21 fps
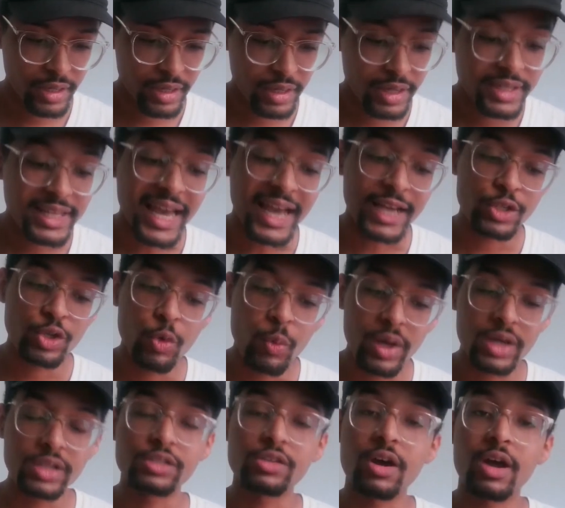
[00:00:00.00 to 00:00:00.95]
Now, I do
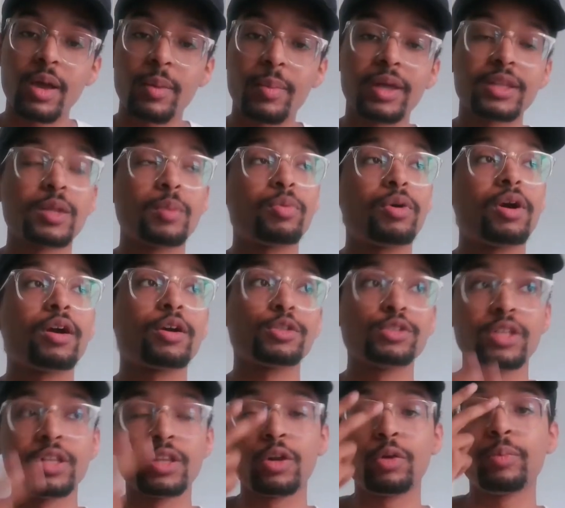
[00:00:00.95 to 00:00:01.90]
want to talk about the
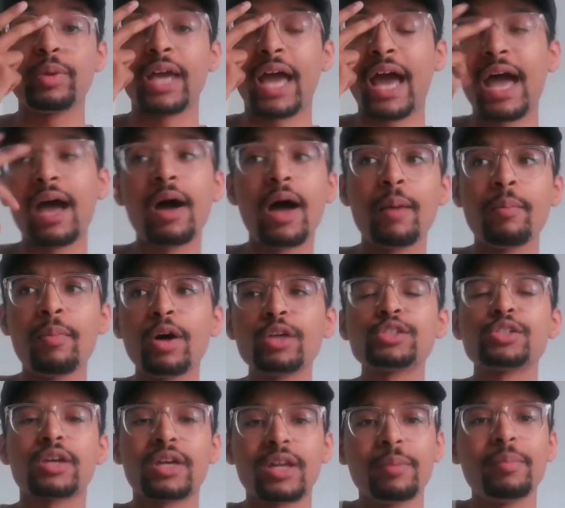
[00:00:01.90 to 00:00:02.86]
Broncos a little bit. I'm
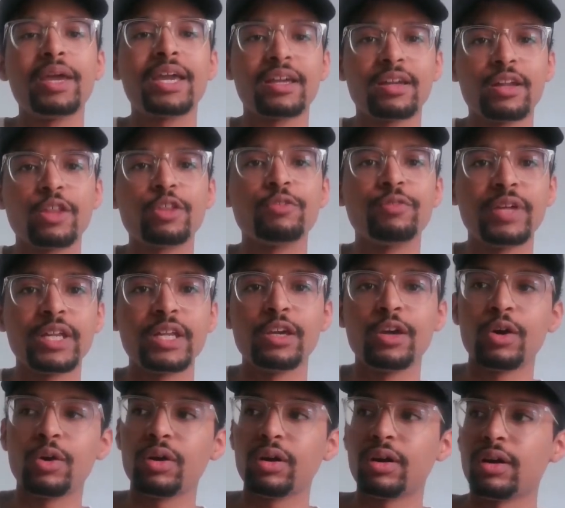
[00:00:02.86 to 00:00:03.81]
also going to make another
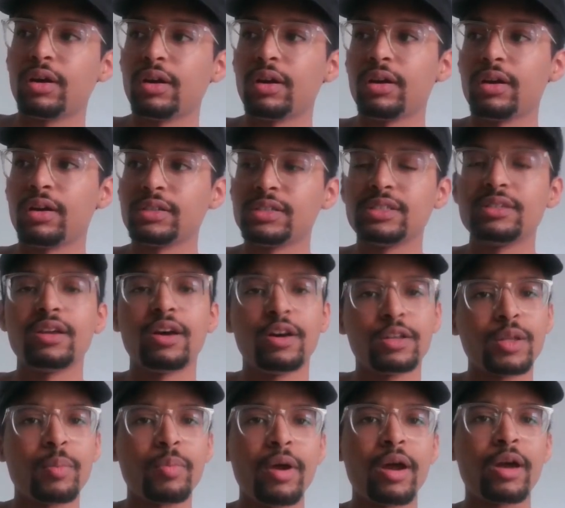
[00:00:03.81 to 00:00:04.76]
video on
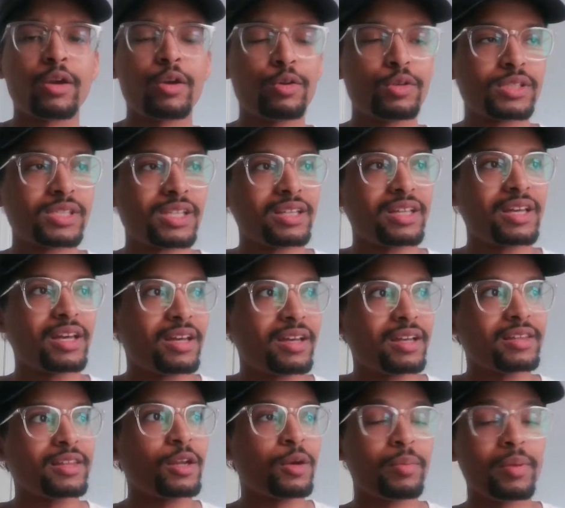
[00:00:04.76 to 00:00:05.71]
the Broncos
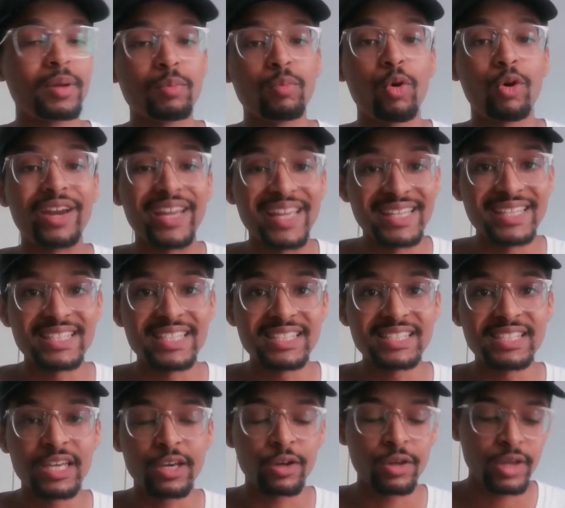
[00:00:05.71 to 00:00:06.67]
a little bit more in
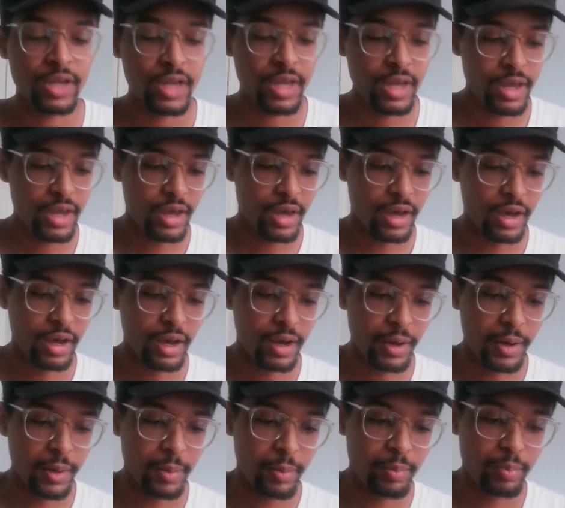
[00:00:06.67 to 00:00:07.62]
detail.
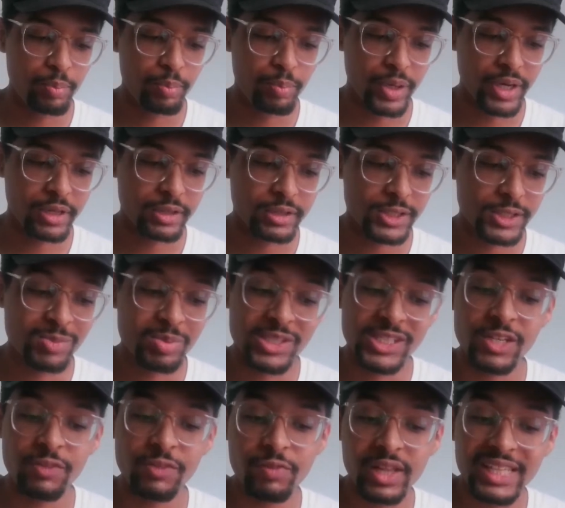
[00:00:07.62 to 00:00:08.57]
But
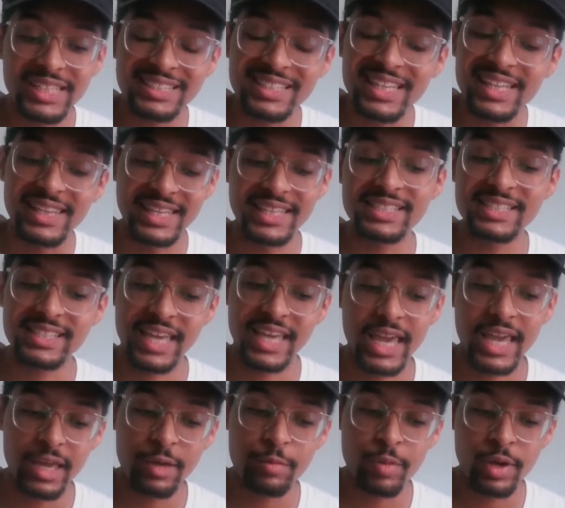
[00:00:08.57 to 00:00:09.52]
specifically to this
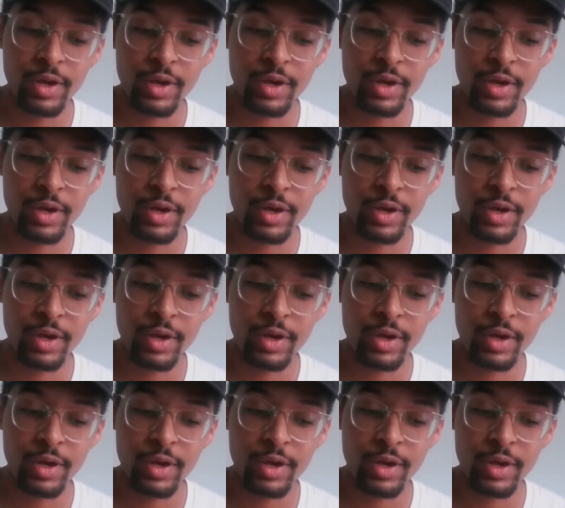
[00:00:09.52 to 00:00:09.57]
game,